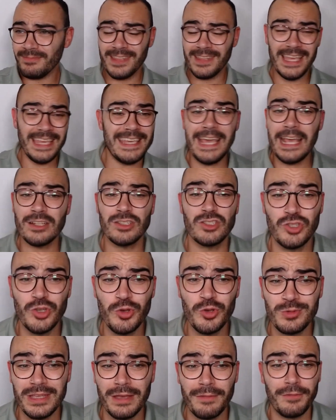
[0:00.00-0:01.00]
It gets
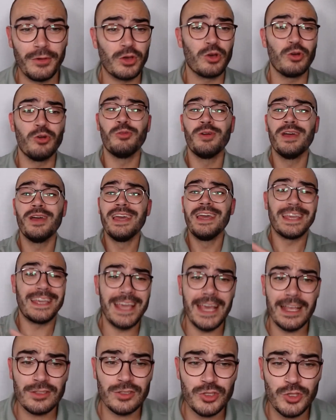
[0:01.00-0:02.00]
too difficult, it
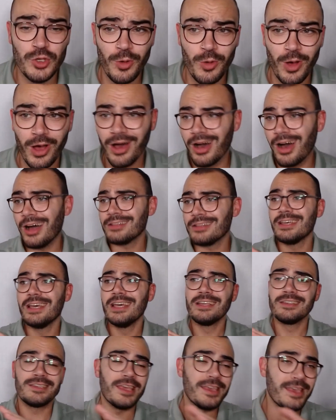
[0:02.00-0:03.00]
gets too hard,
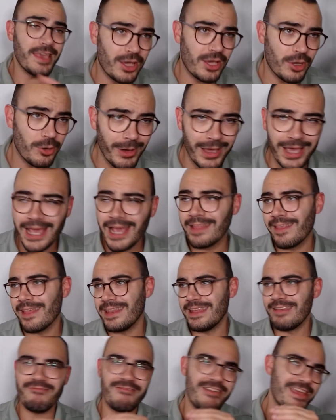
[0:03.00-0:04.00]
so you quit and then
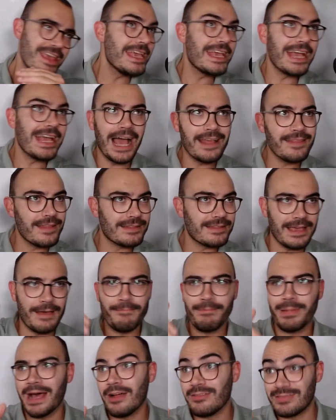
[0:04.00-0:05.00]
you regain the
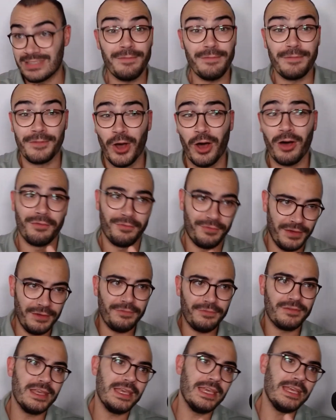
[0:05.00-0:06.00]
10 pounds, if not
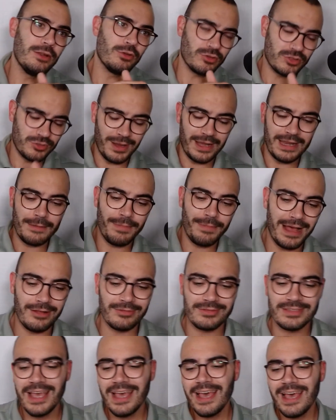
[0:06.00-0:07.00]
15 or 20
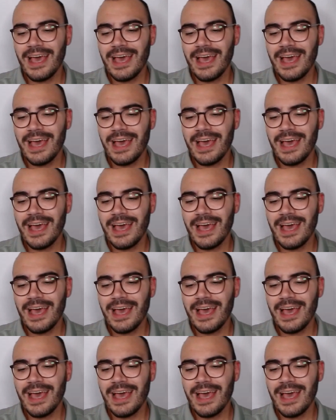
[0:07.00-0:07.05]
pounds,